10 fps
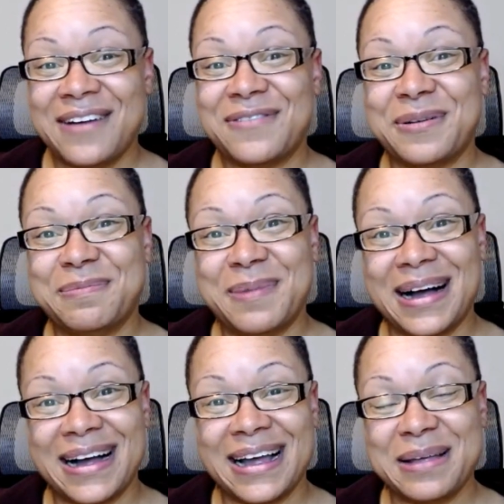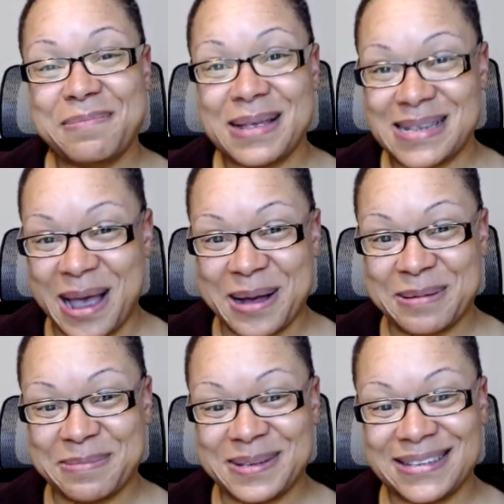from my
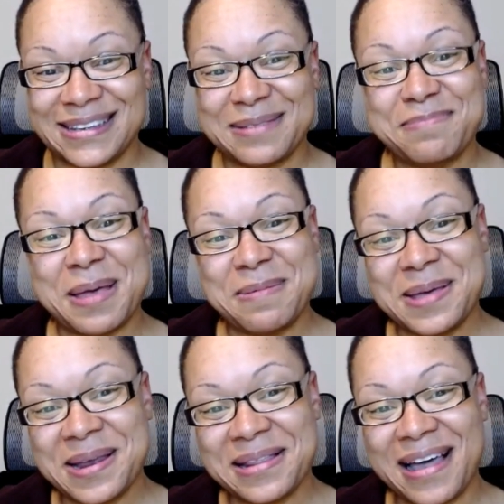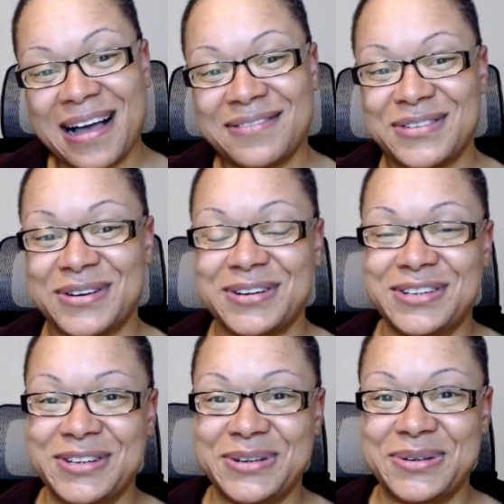mishaps, maybe get a laughter or
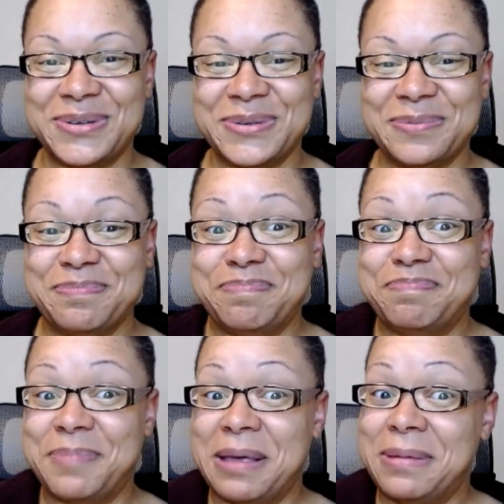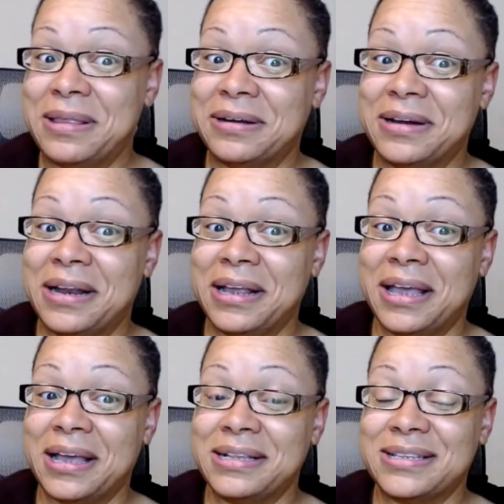two, maybe learn how to
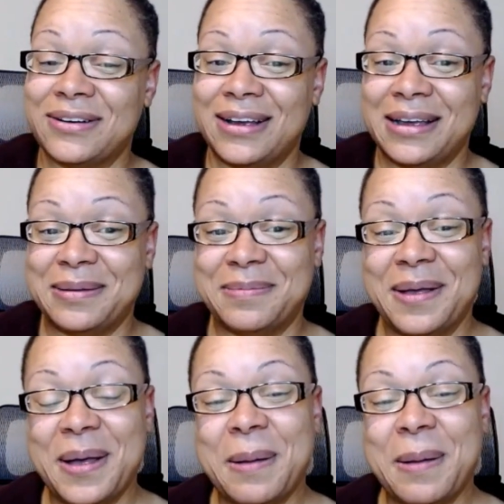kick and scream,